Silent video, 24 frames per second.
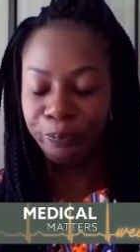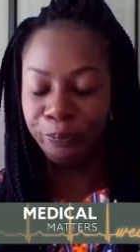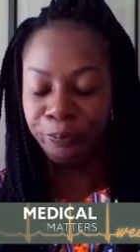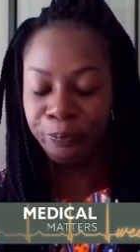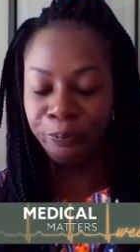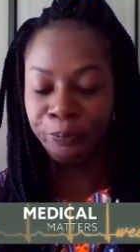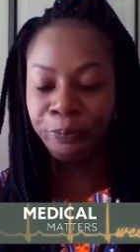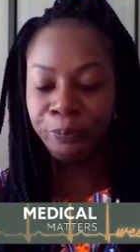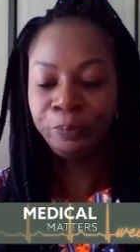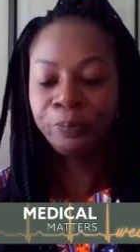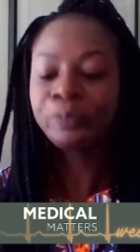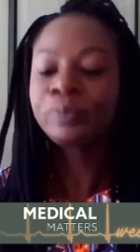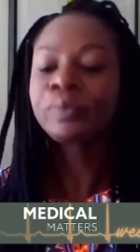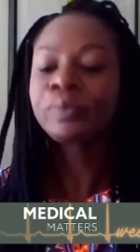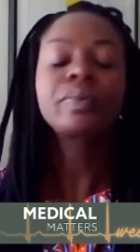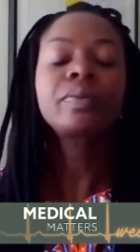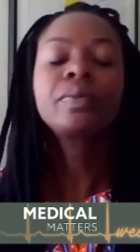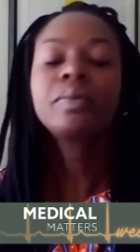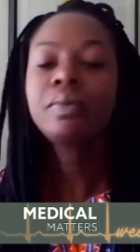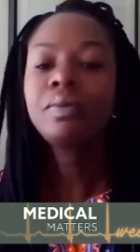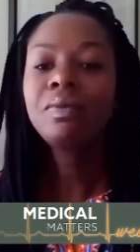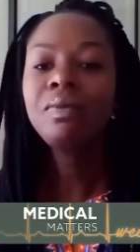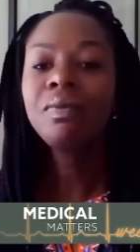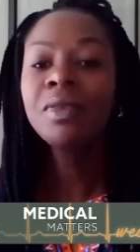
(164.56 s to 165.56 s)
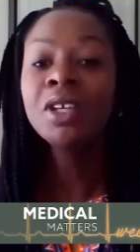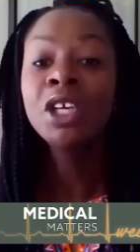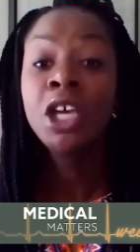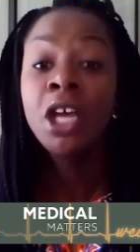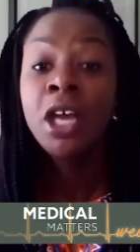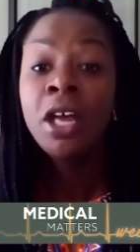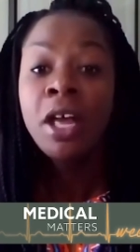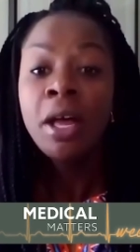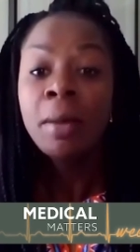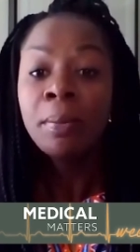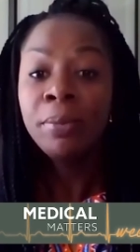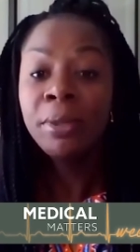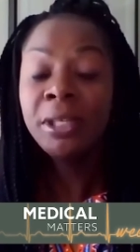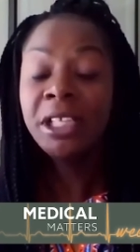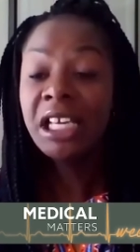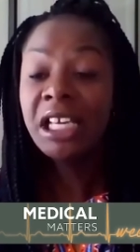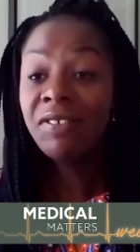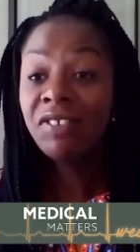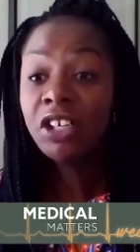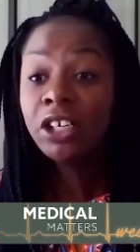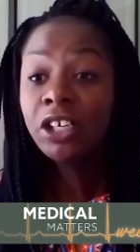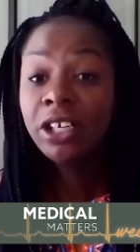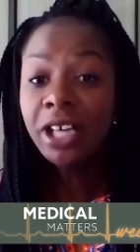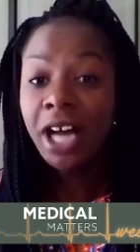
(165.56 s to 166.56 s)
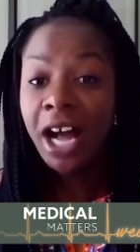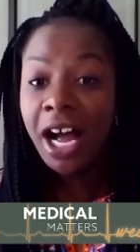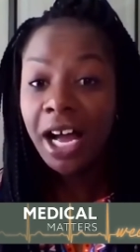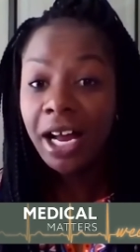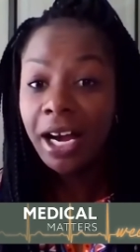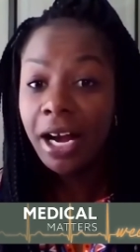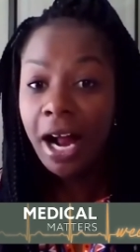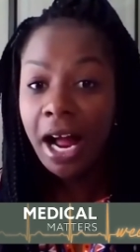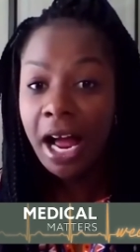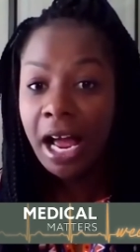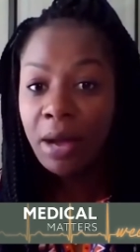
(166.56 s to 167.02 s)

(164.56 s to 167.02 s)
Believe it or not,